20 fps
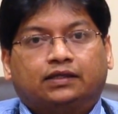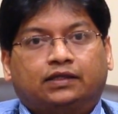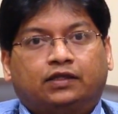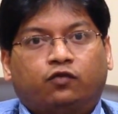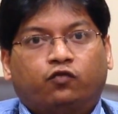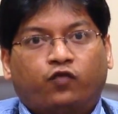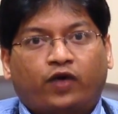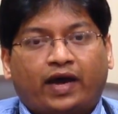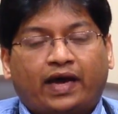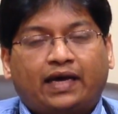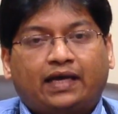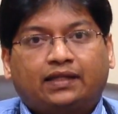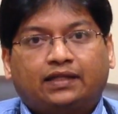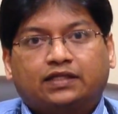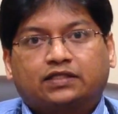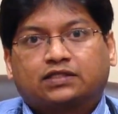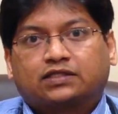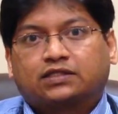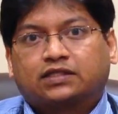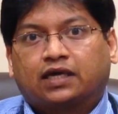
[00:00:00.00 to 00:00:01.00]
The way
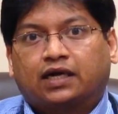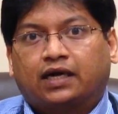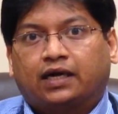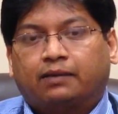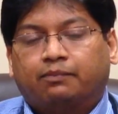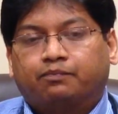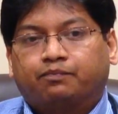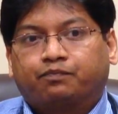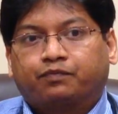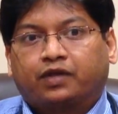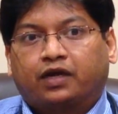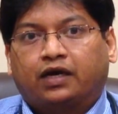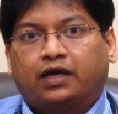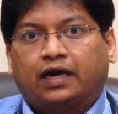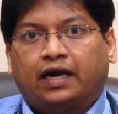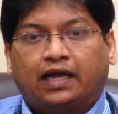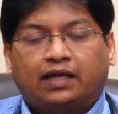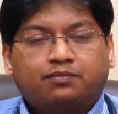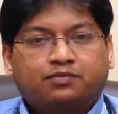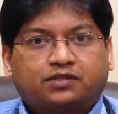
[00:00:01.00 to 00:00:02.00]
this
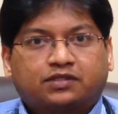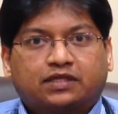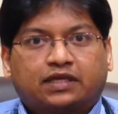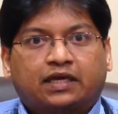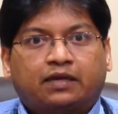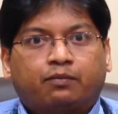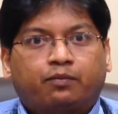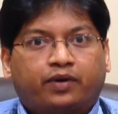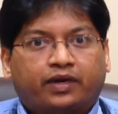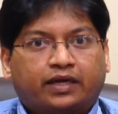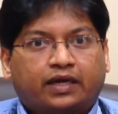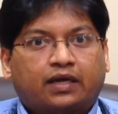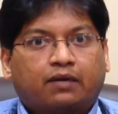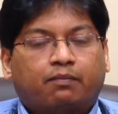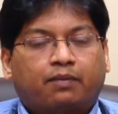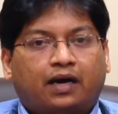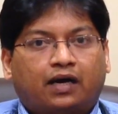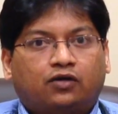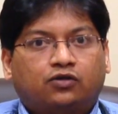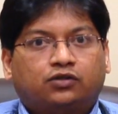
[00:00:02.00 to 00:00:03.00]
helps in bringing
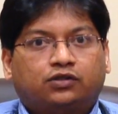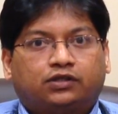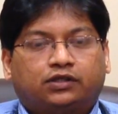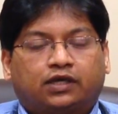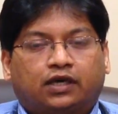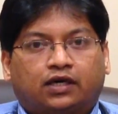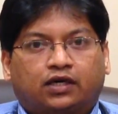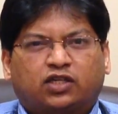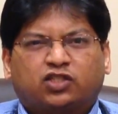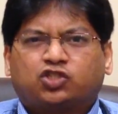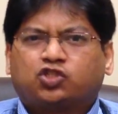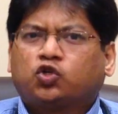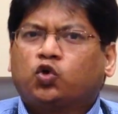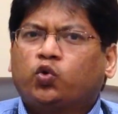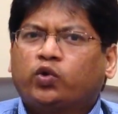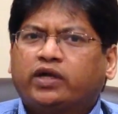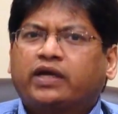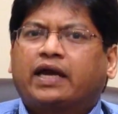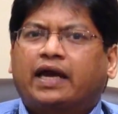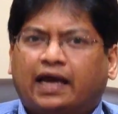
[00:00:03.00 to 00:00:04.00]
about
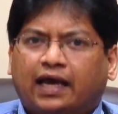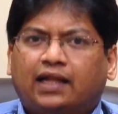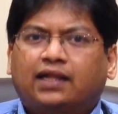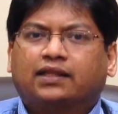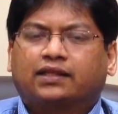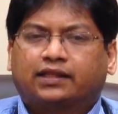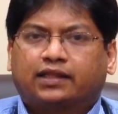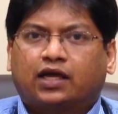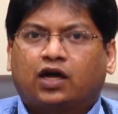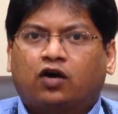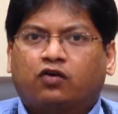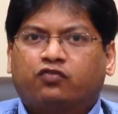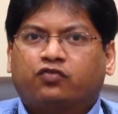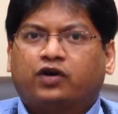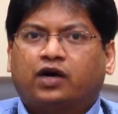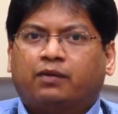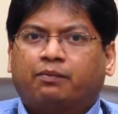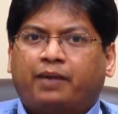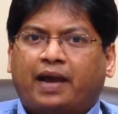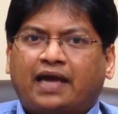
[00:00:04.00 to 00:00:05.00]
restoring health of
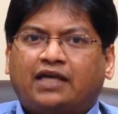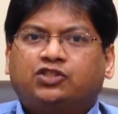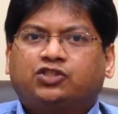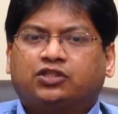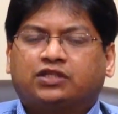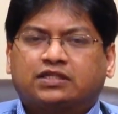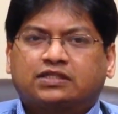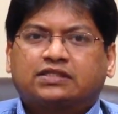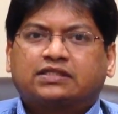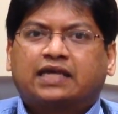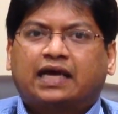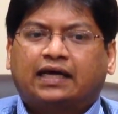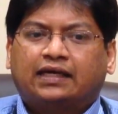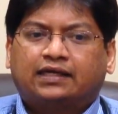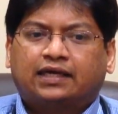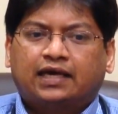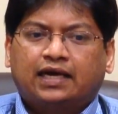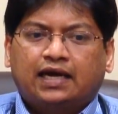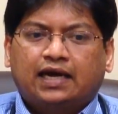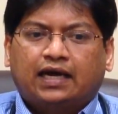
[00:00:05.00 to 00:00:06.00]
our patient is
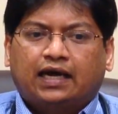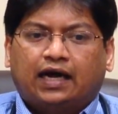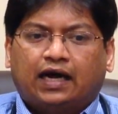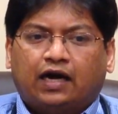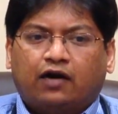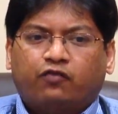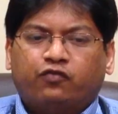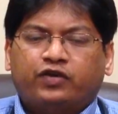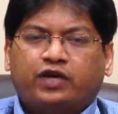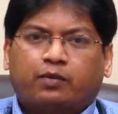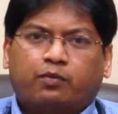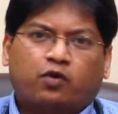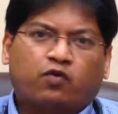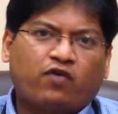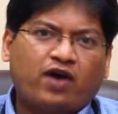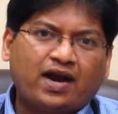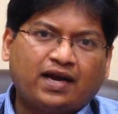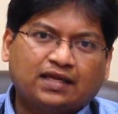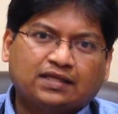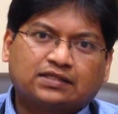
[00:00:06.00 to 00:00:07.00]
that we are
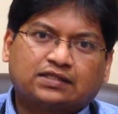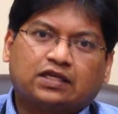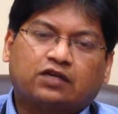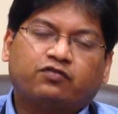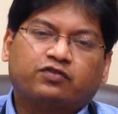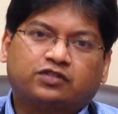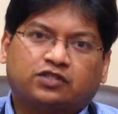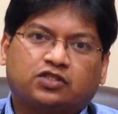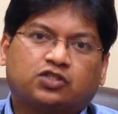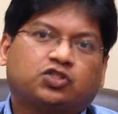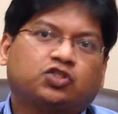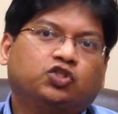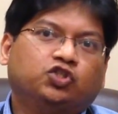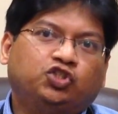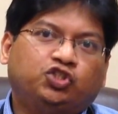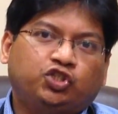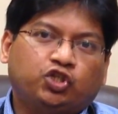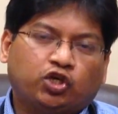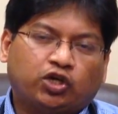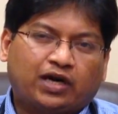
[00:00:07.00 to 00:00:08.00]
providing services to
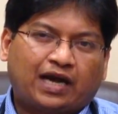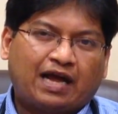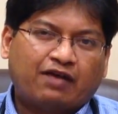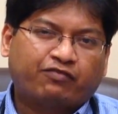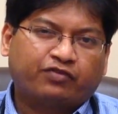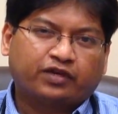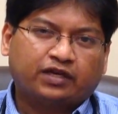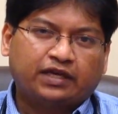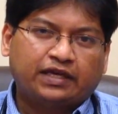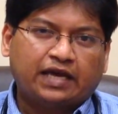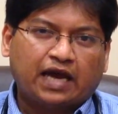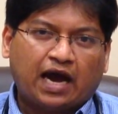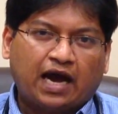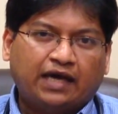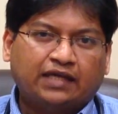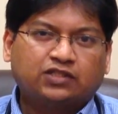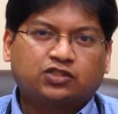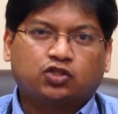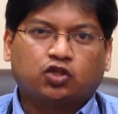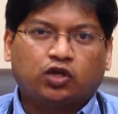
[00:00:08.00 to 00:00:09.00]
geographically
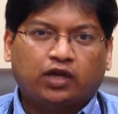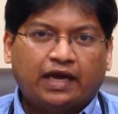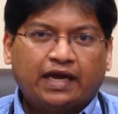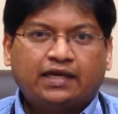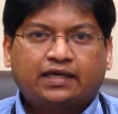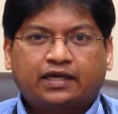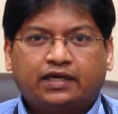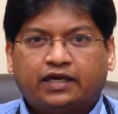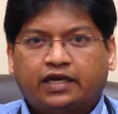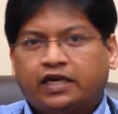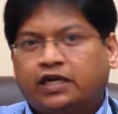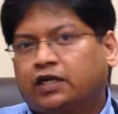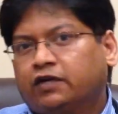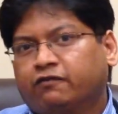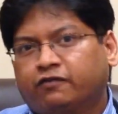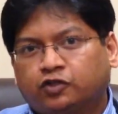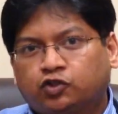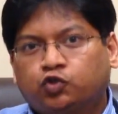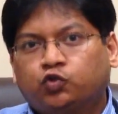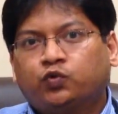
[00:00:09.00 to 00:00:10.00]
isolated
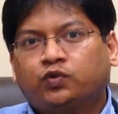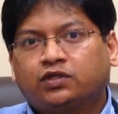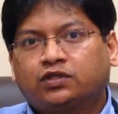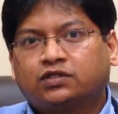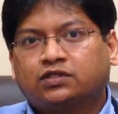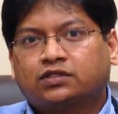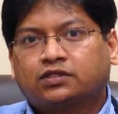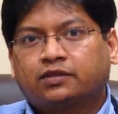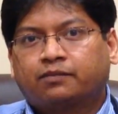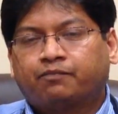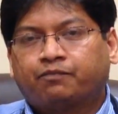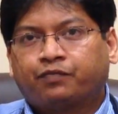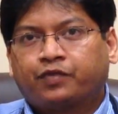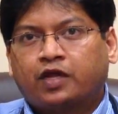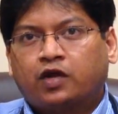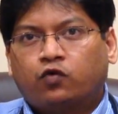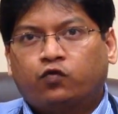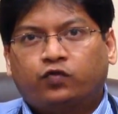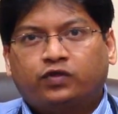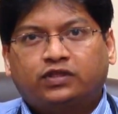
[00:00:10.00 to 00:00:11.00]
individuals
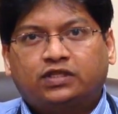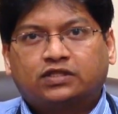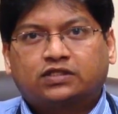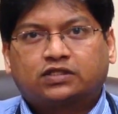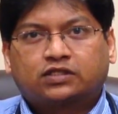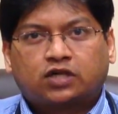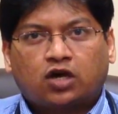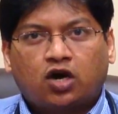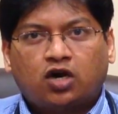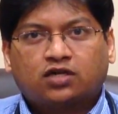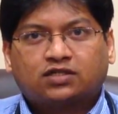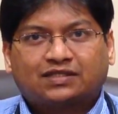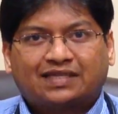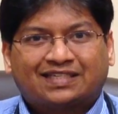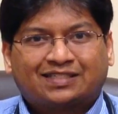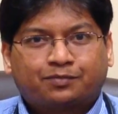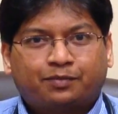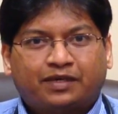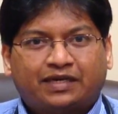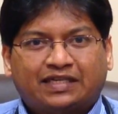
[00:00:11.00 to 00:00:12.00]
with the scarce
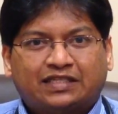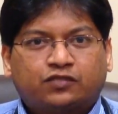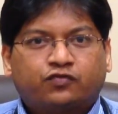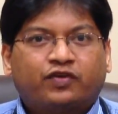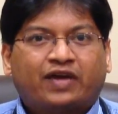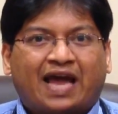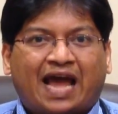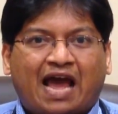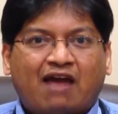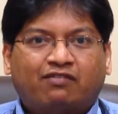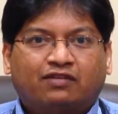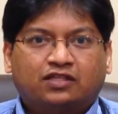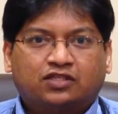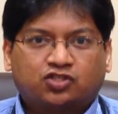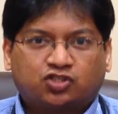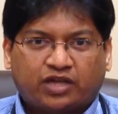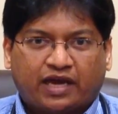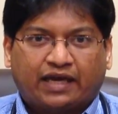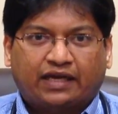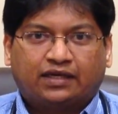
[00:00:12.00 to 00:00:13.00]
expertise we have in the
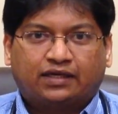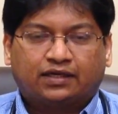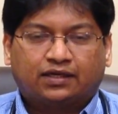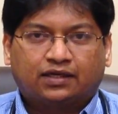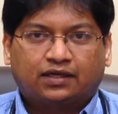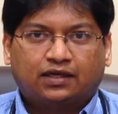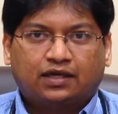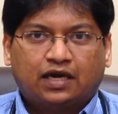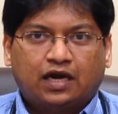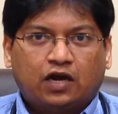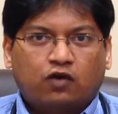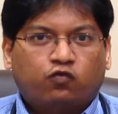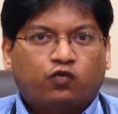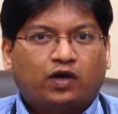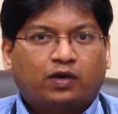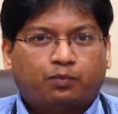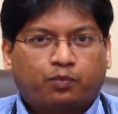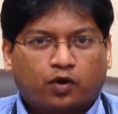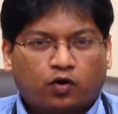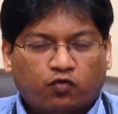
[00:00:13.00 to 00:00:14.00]
state,
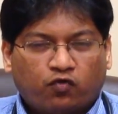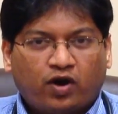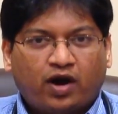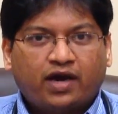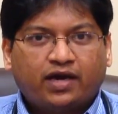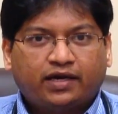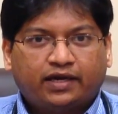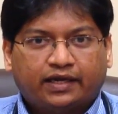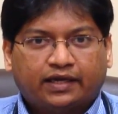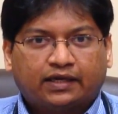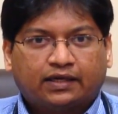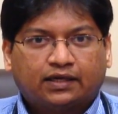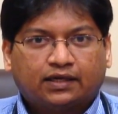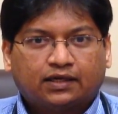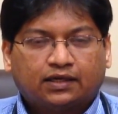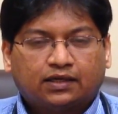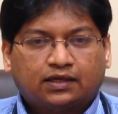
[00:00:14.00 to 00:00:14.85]
while providing